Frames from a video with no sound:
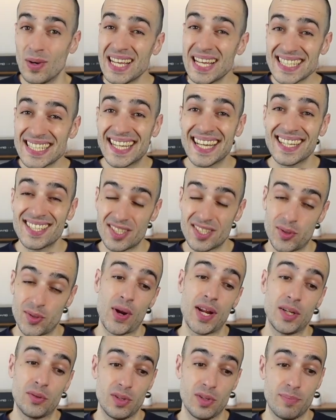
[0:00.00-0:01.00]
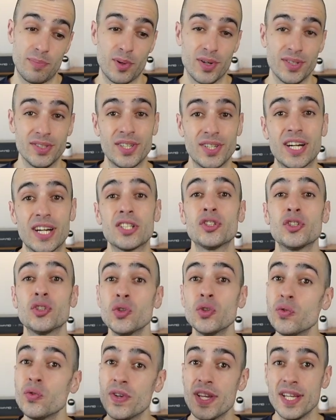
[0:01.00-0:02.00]
let's get straight to the point. There are
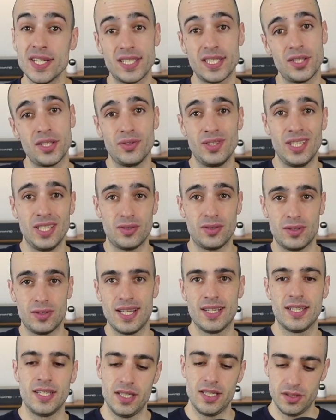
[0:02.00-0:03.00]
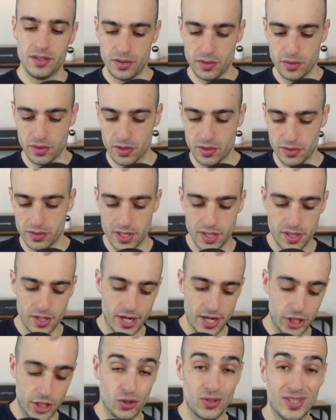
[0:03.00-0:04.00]
two things that you need to take into
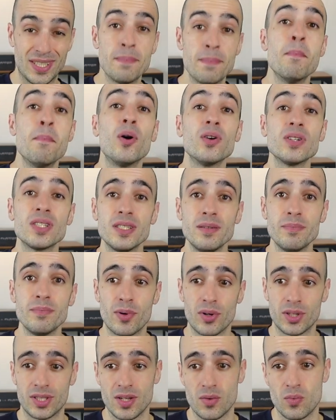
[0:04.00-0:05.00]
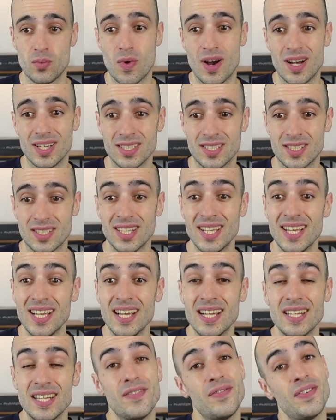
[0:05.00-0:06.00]
consideration, the most important ones.
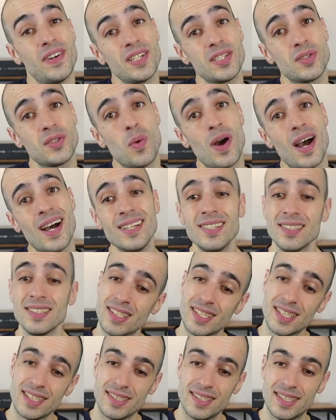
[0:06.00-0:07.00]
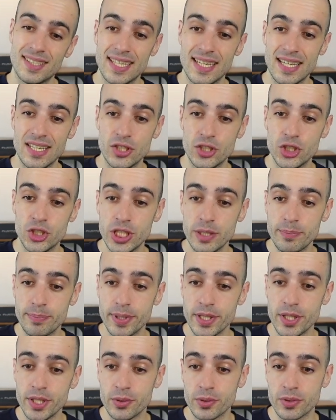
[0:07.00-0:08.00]
The first one, the
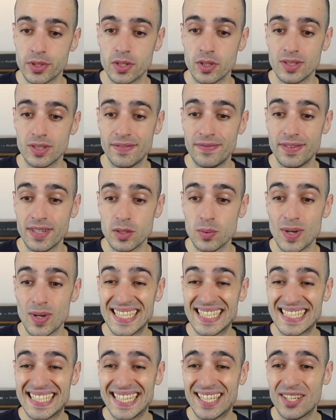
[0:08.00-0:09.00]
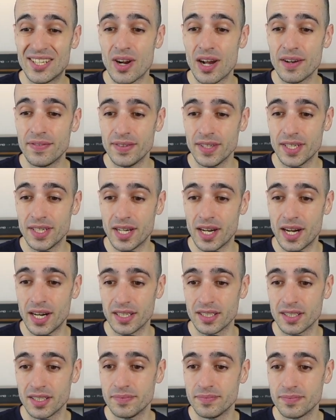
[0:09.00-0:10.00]
GPU. So the first one is the graphic
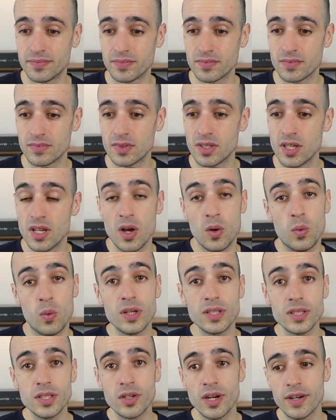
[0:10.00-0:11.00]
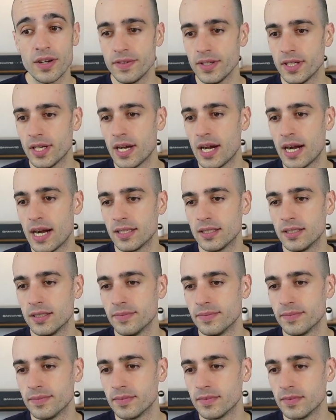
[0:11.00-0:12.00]
card. What graphic card?
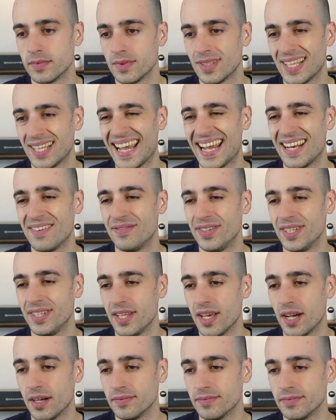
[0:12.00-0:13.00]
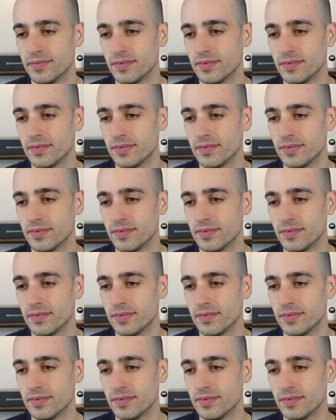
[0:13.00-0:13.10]
NVIDIA.